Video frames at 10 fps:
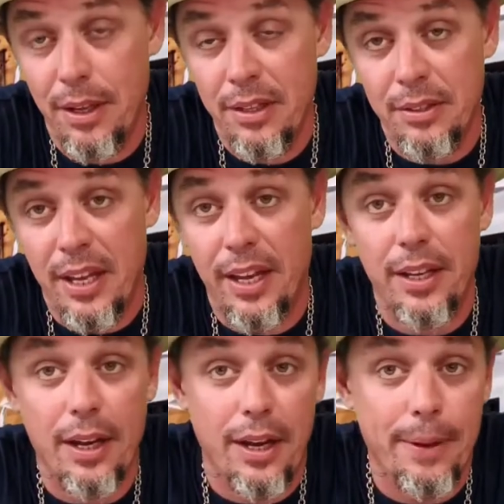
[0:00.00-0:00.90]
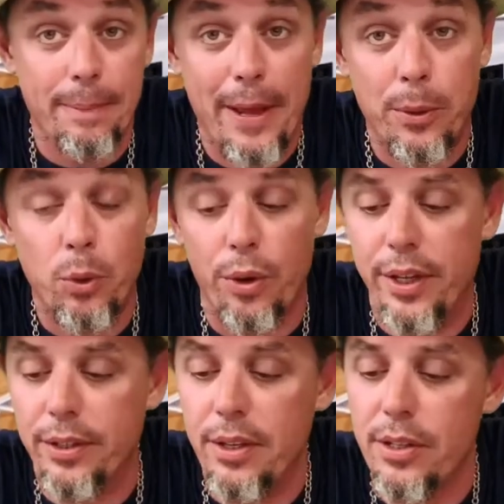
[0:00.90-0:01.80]
Okay,
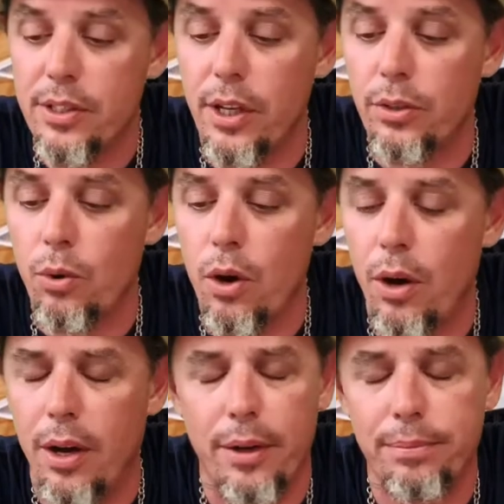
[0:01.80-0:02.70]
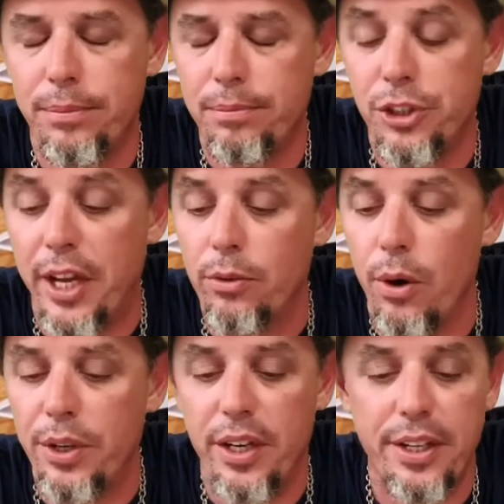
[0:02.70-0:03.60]
Ecuadorian shade
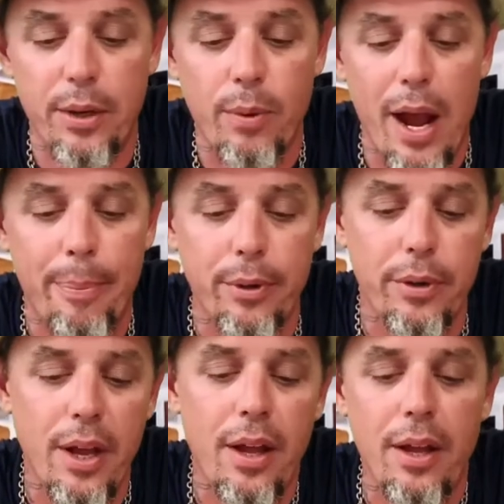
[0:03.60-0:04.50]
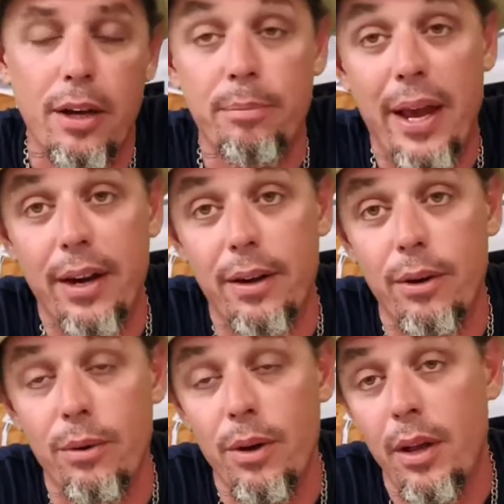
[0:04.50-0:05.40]
grown Connecticut wrapper,
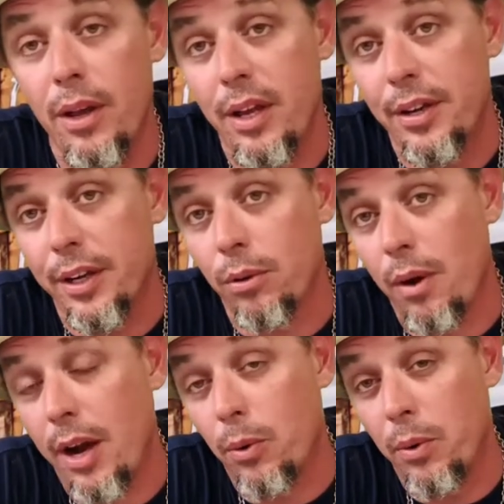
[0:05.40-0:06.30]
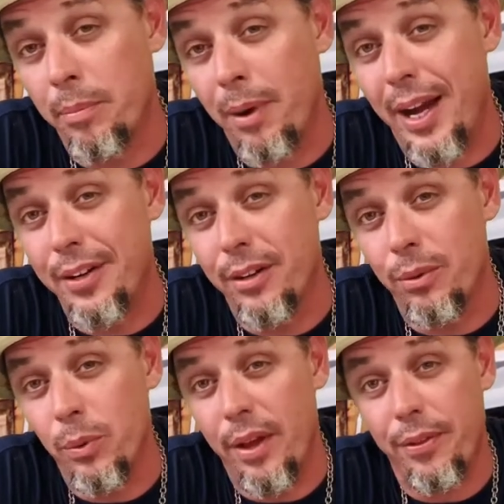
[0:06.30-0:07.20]
Habano Nicaraguan binder
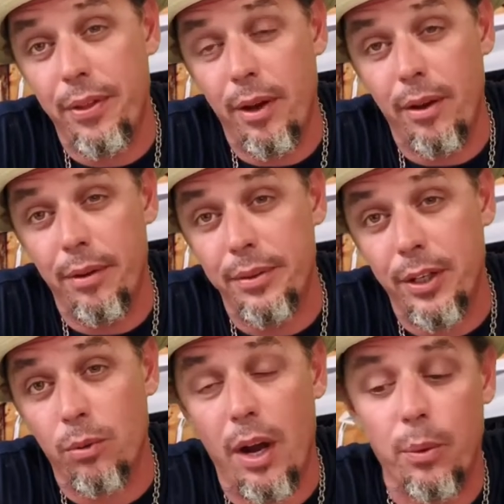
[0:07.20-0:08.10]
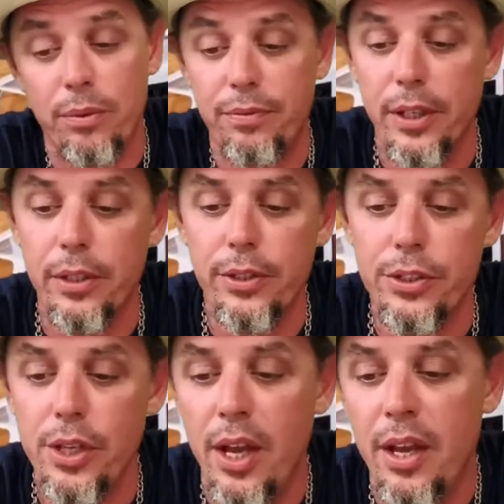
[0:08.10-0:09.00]
with Nicaraguan
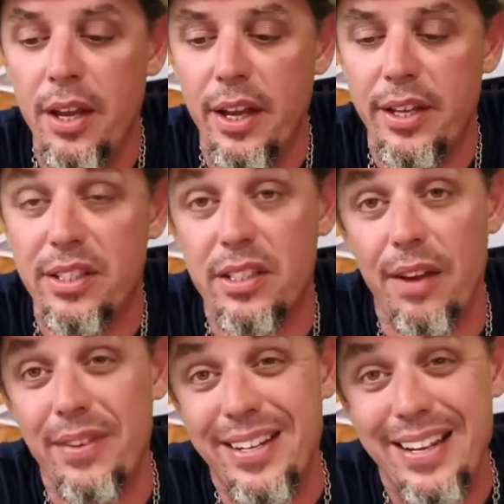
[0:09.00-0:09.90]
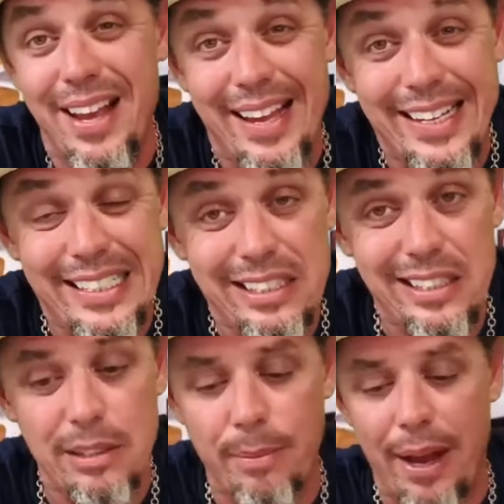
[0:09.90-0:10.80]
fillers. It's 7 inches
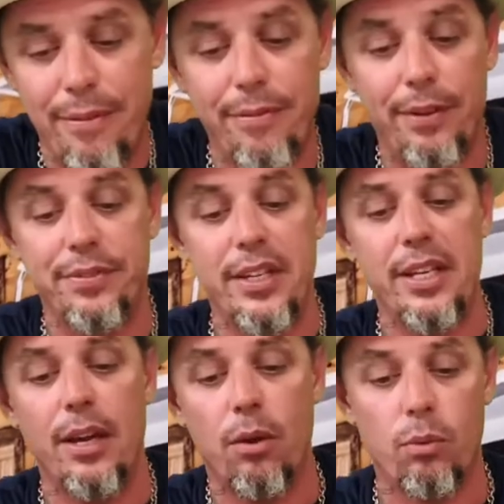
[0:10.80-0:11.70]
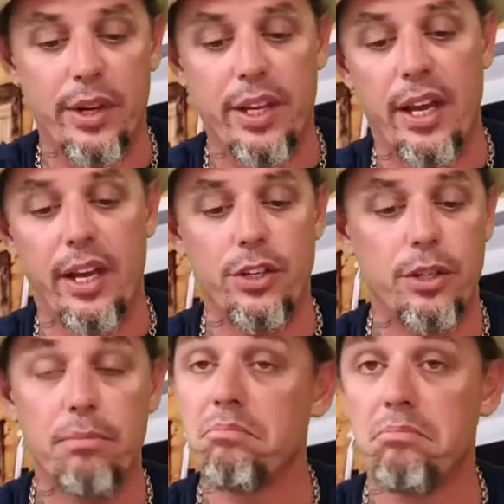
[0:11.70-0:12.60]
by 50 ring gauge.
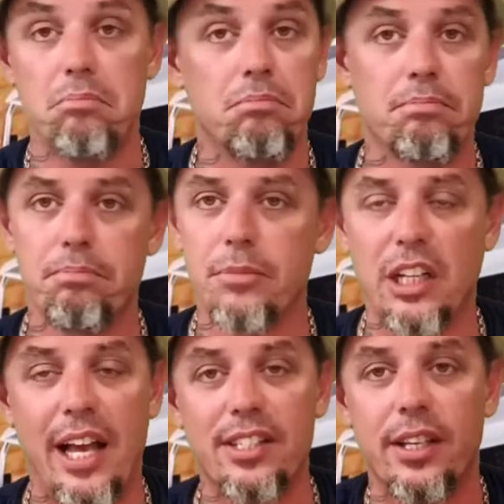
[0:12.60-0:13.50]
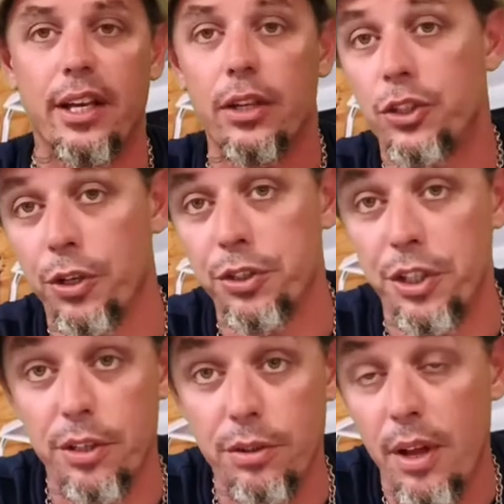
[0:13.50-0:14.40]
Classic
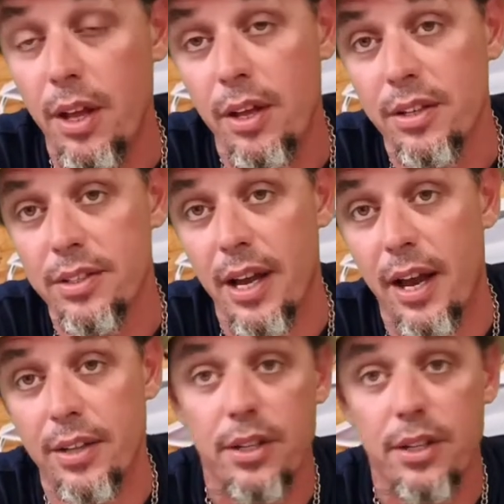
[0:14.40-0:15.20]
Churchill size.